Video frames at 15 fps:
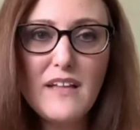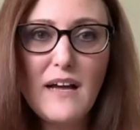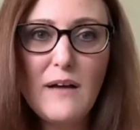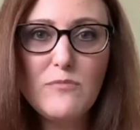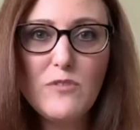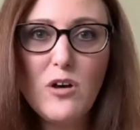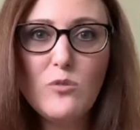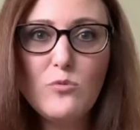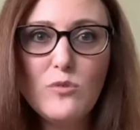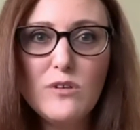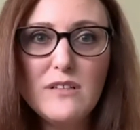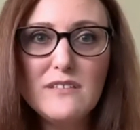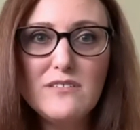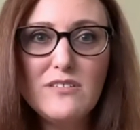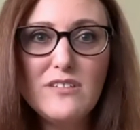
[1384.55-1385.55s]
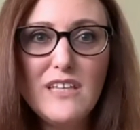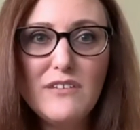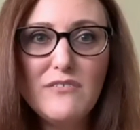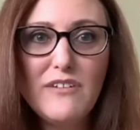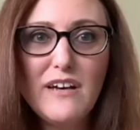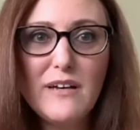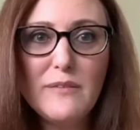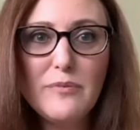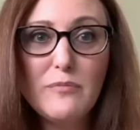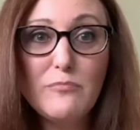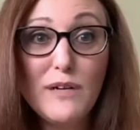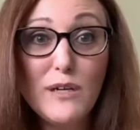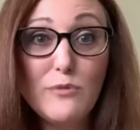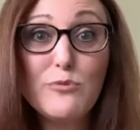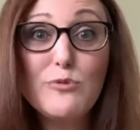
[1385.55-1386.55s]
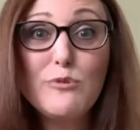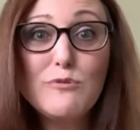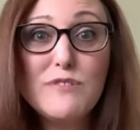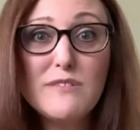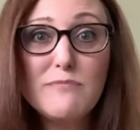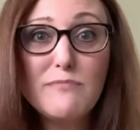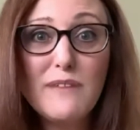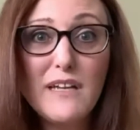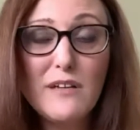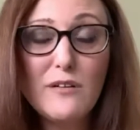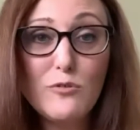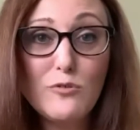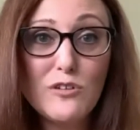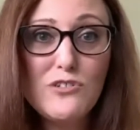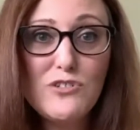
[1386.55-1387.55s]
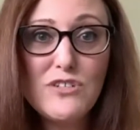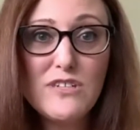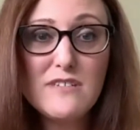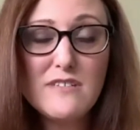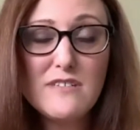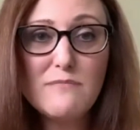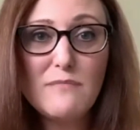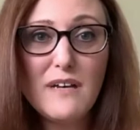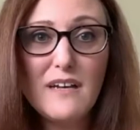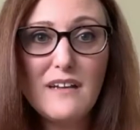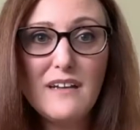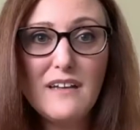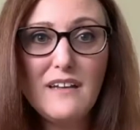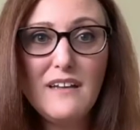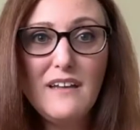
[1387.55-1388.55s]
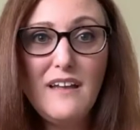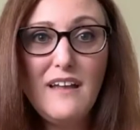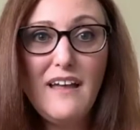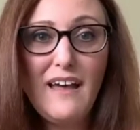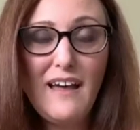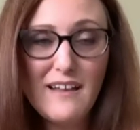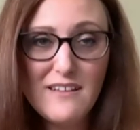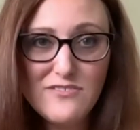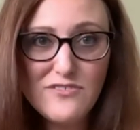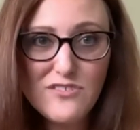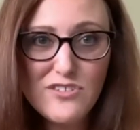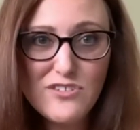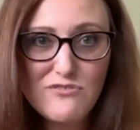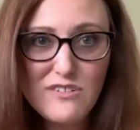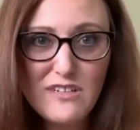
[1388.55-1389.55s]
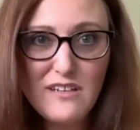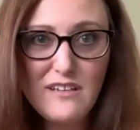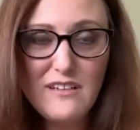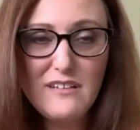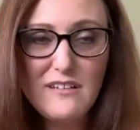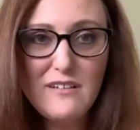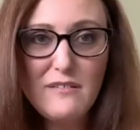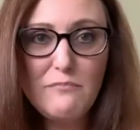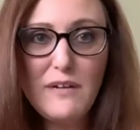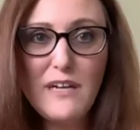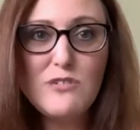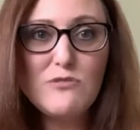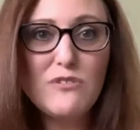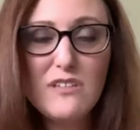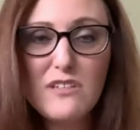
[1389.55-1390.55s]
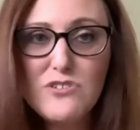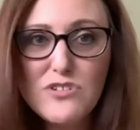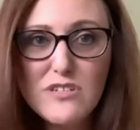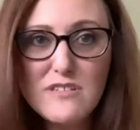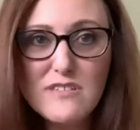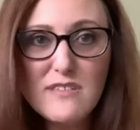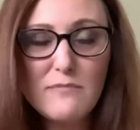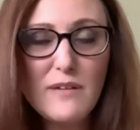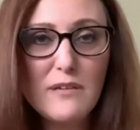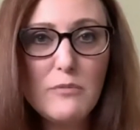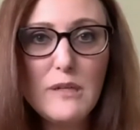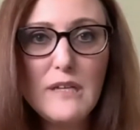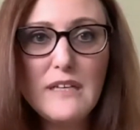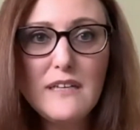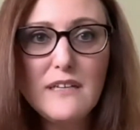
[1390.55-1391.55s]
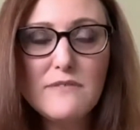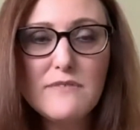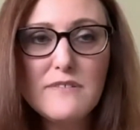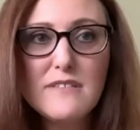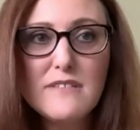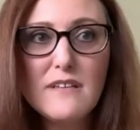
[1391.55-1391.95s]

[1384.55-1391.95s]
I'm not willing to give up my roots, my origins, my ancestry, my traditions, and my beliefs.